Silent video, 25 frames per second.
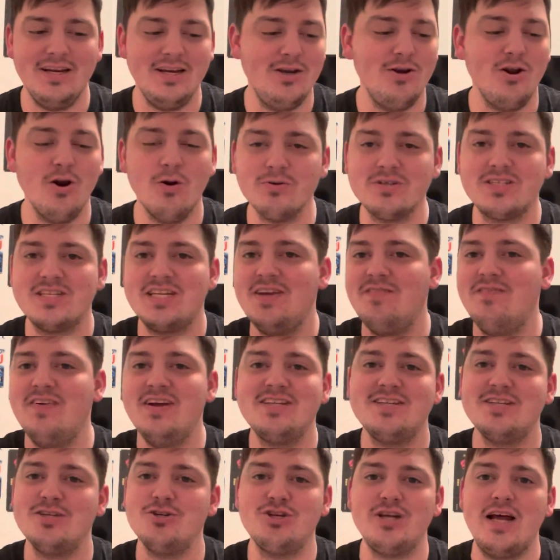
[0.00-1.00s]
don't see
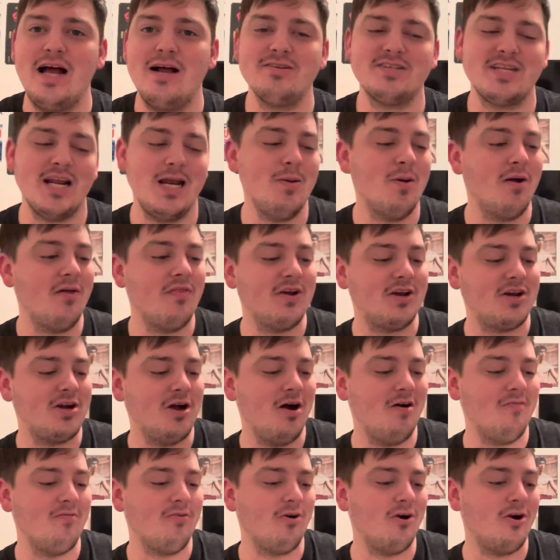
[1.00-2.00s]
Vincent Zhao's name on the
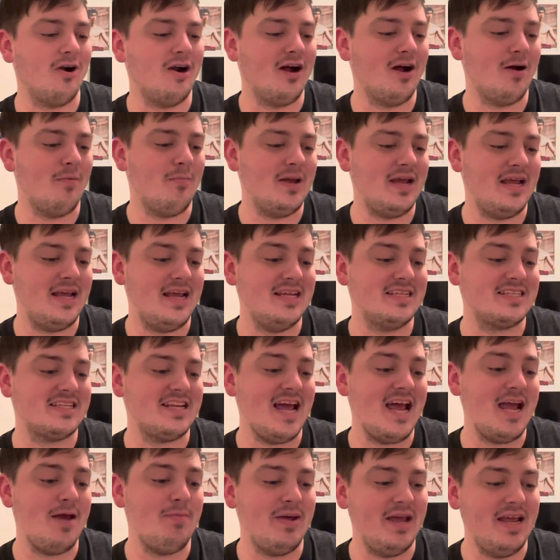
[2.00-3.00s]
cover. His
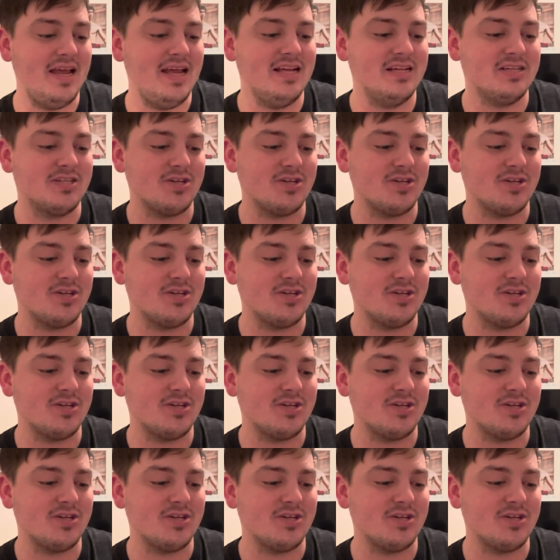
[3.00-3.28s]
name is